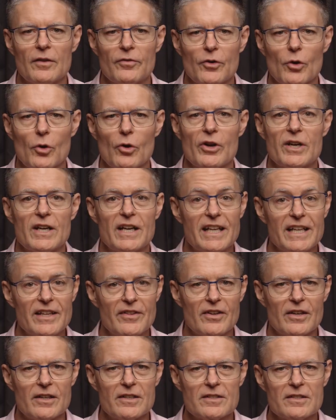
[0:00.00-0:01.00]
If you're an
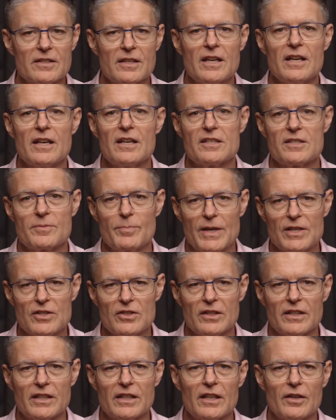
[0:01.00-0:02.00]
anaesthetist,
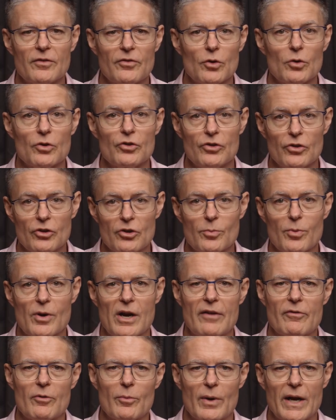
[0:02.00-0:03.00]
especially if you're new to
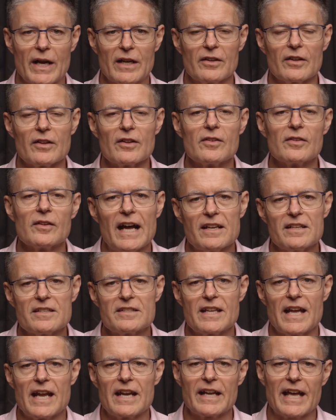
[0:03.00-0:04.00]
private practice,
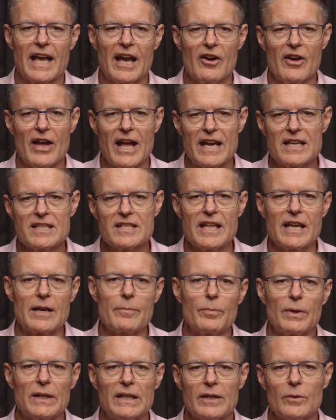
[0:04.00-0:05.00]
understanding how
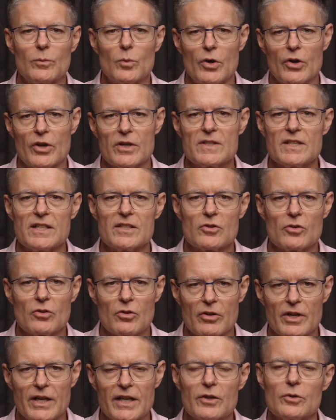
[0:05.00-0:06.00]
anaesthetic billing works is
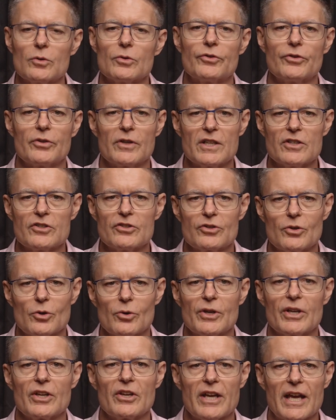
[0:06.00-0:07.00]
critical to
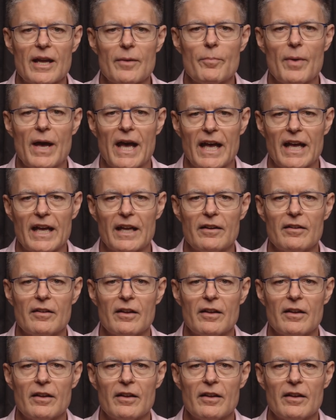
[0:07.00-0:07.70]
ensuring you get paid.